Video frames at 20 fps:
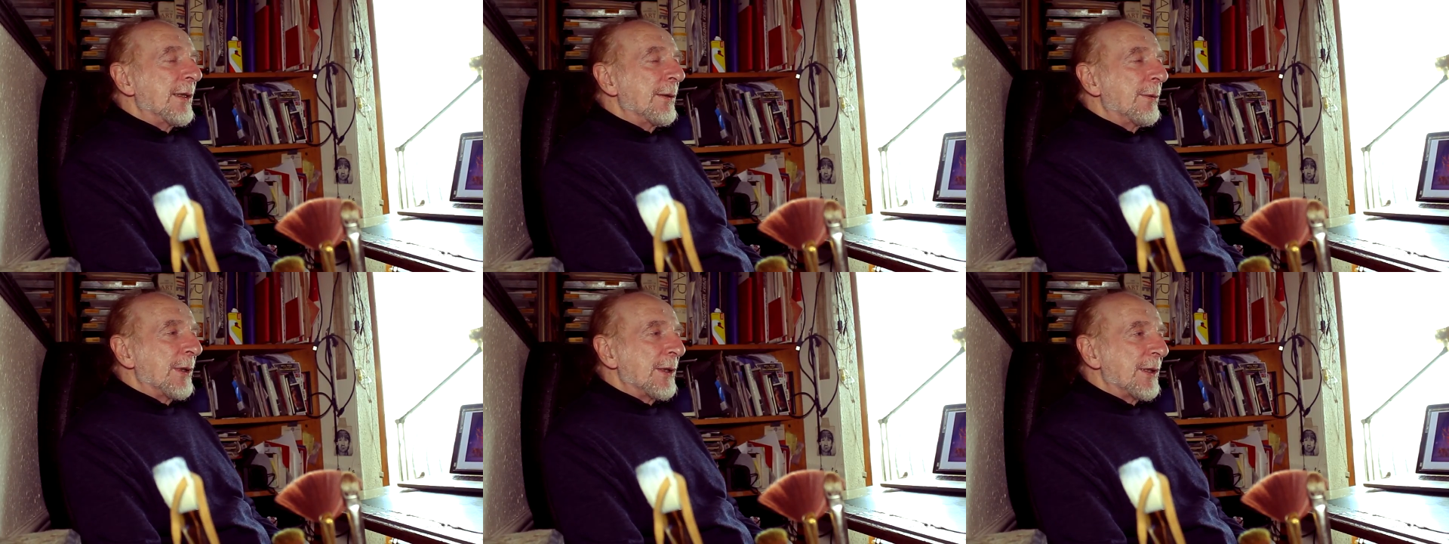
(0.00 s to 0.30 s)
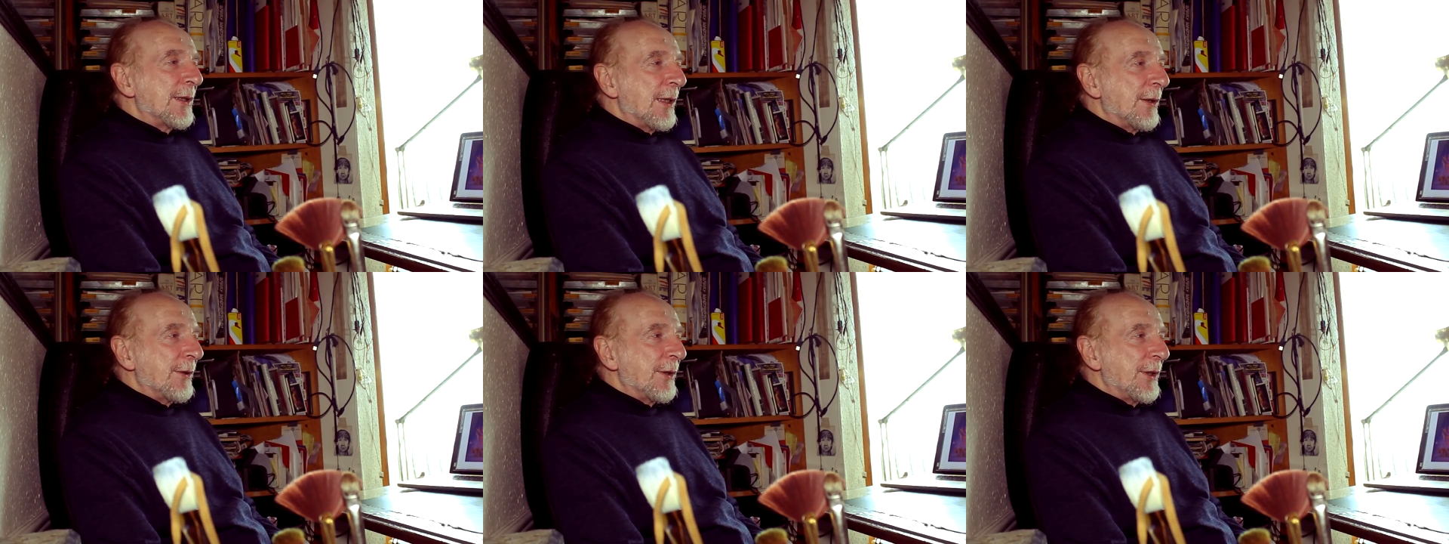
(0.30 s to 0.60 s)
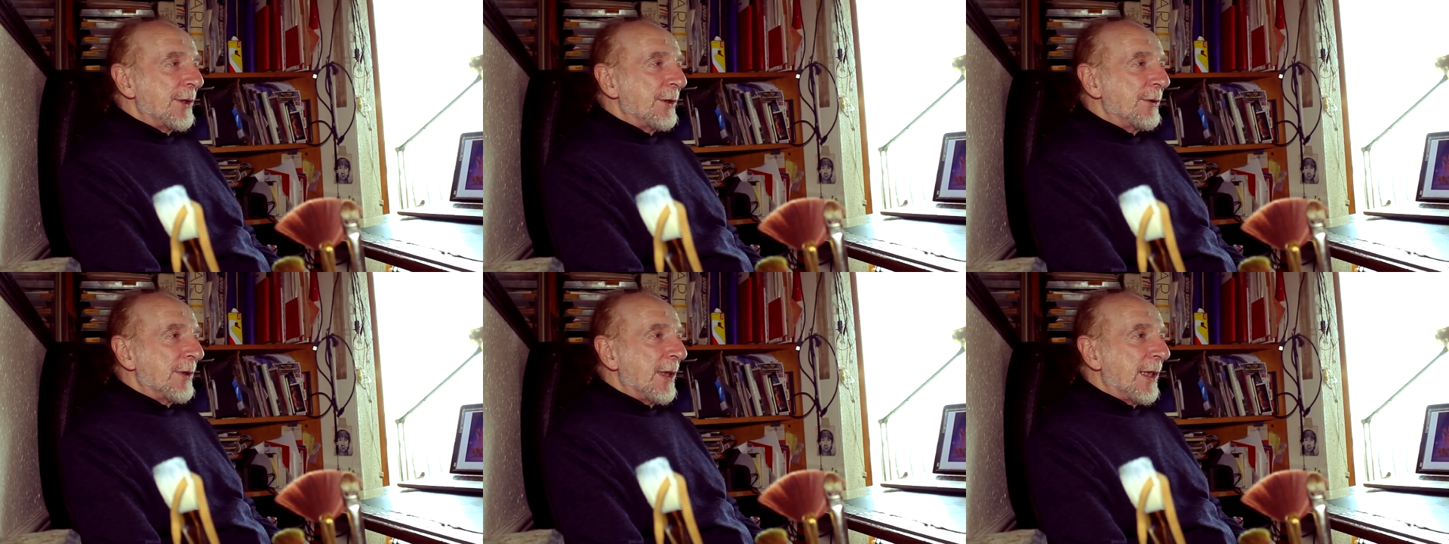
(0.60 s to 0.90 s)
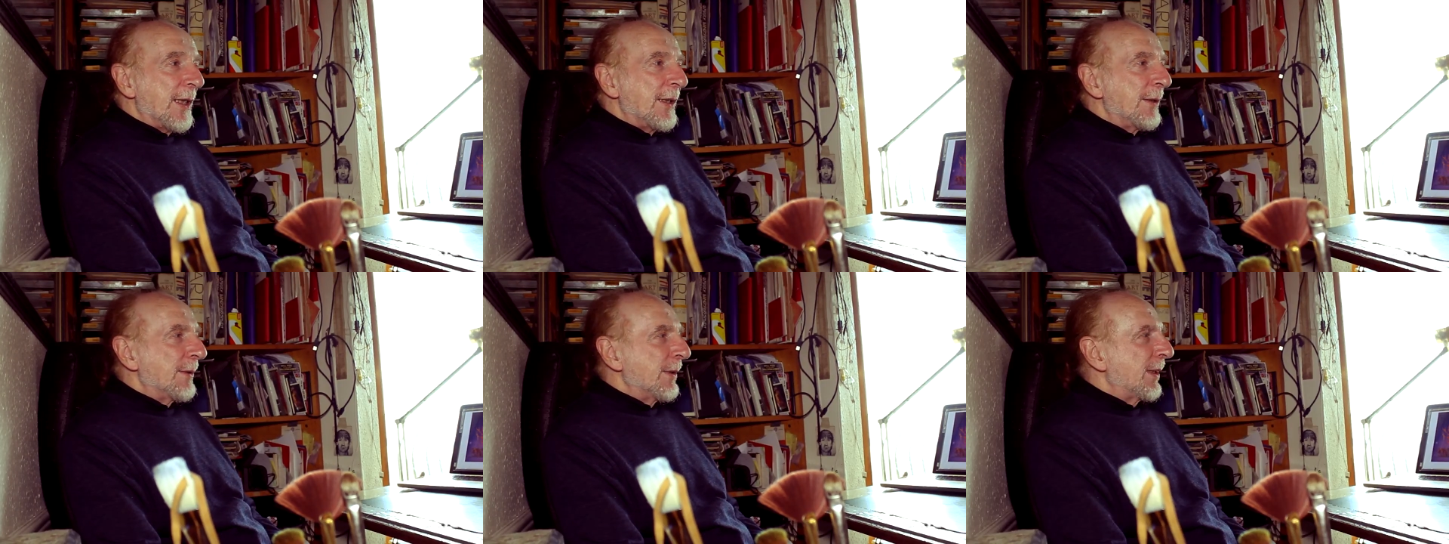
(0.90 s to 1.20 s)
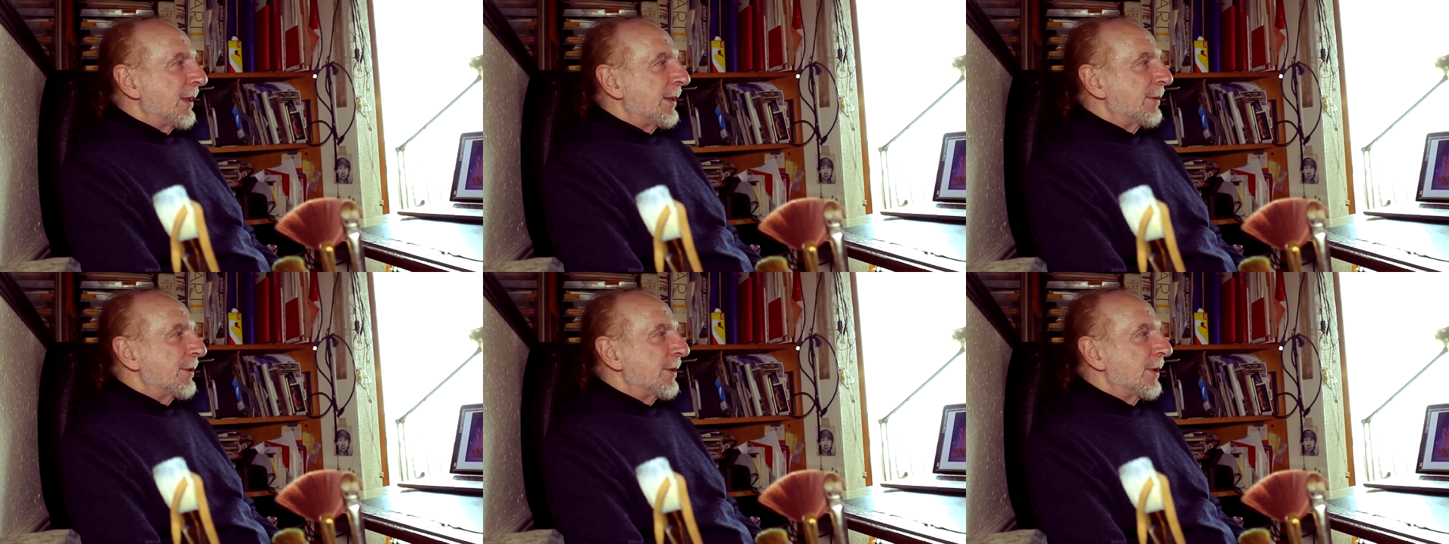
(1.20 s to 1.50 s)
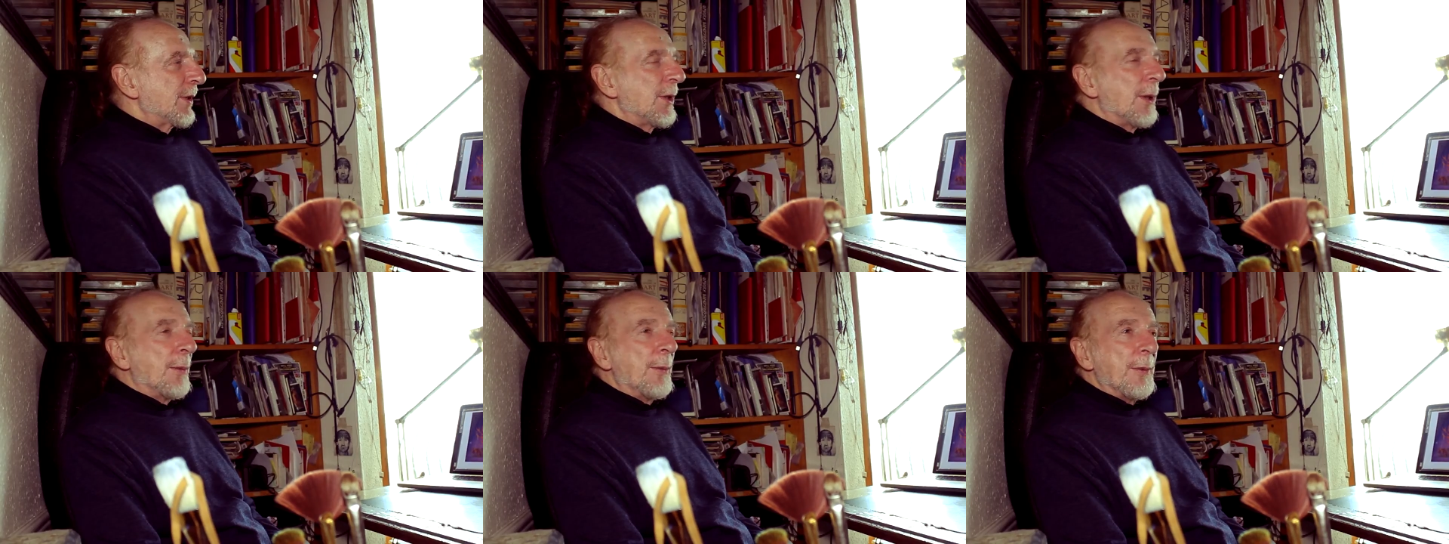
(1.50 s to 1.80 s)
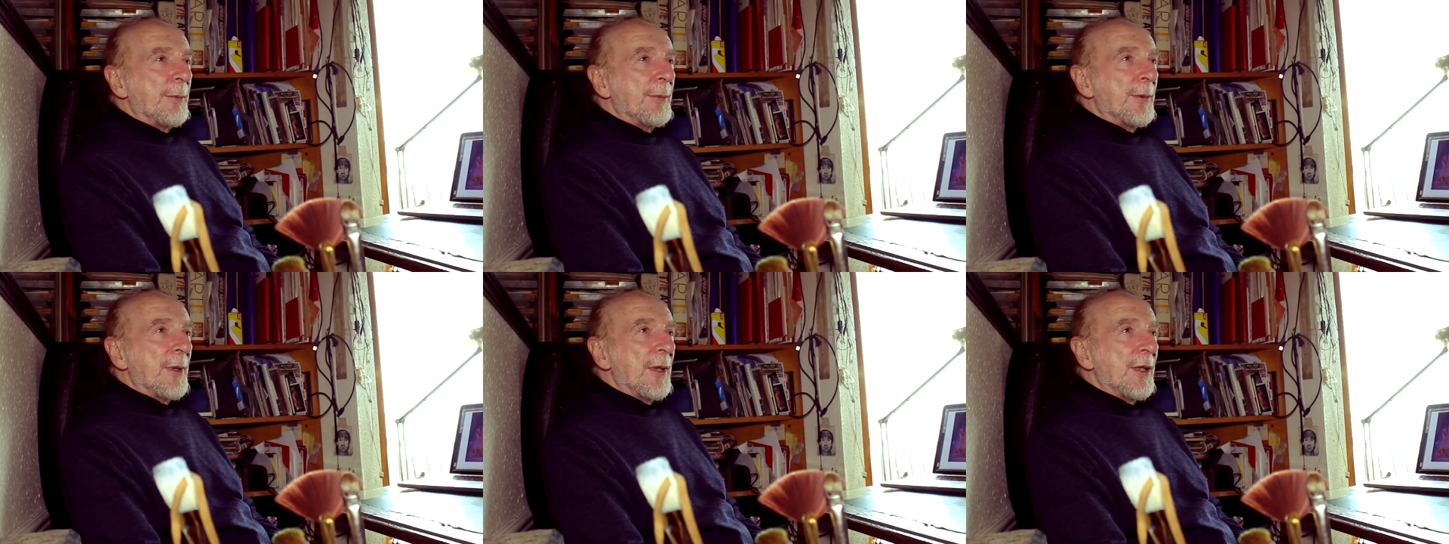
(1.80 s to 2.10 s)
what's now the Hugh Lane, I think it was the
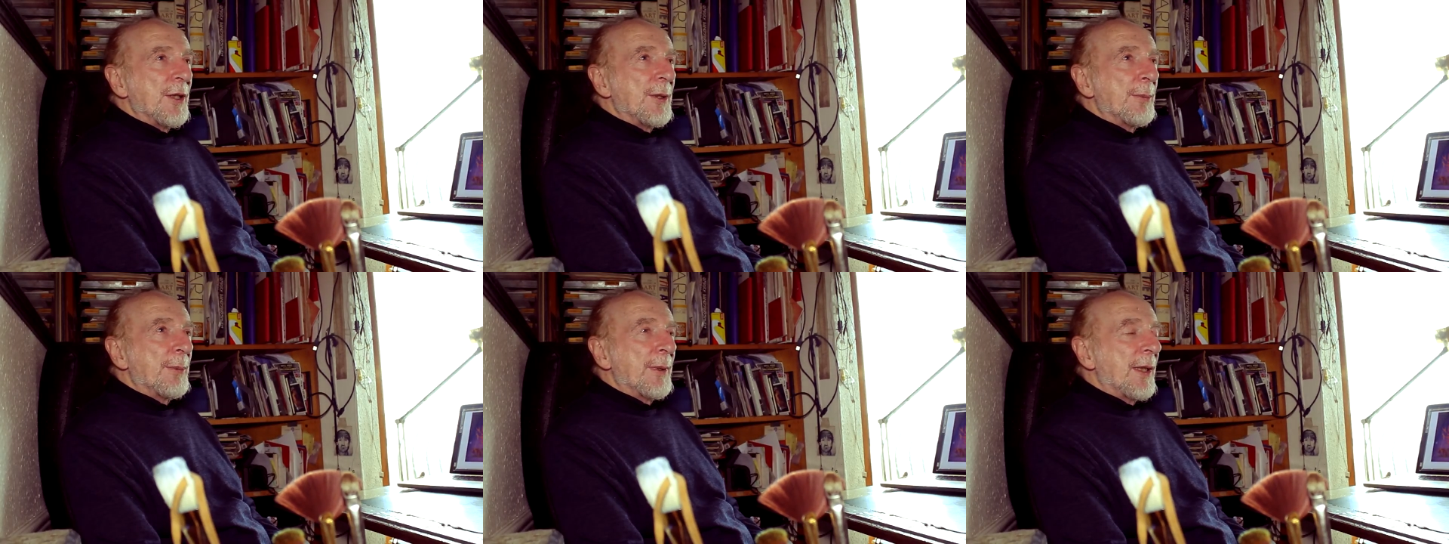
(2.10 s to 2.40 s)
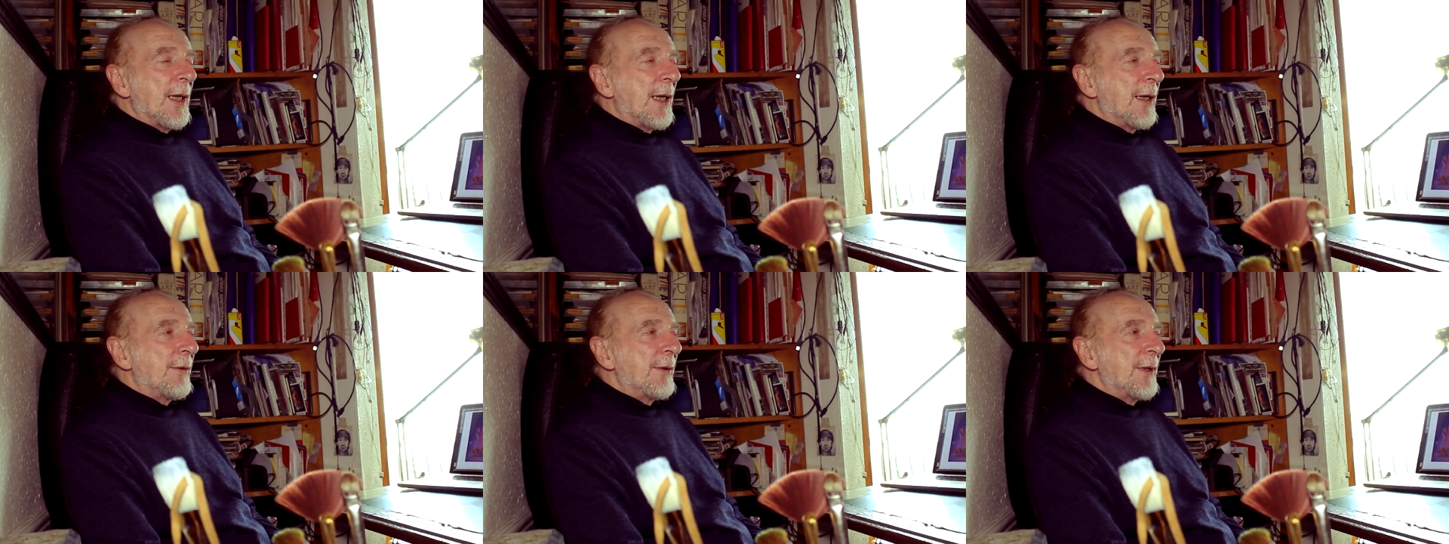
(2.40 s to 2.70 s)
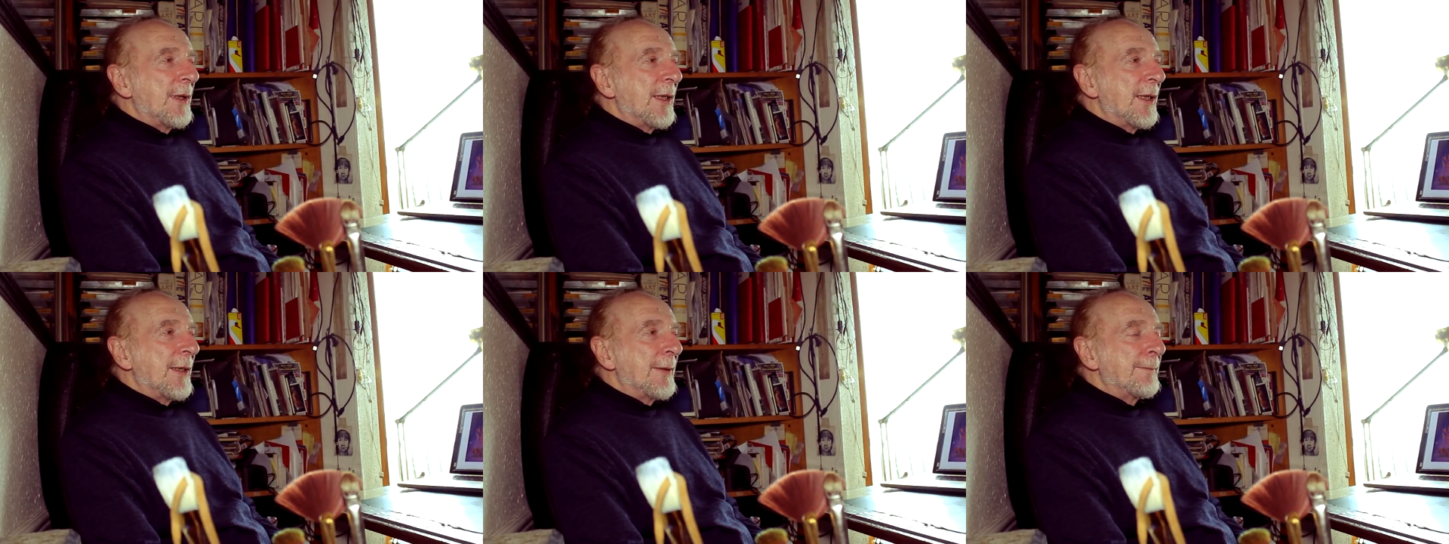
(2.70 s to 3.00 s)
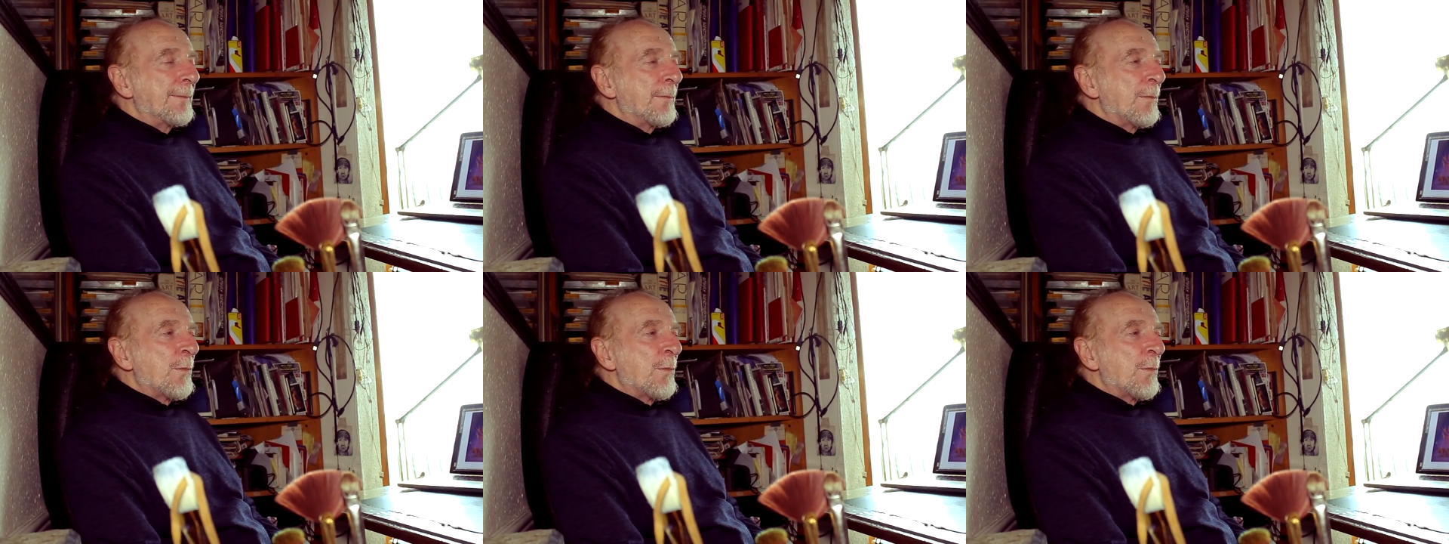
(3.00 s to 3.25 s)
Dublin Municipal Gallery then.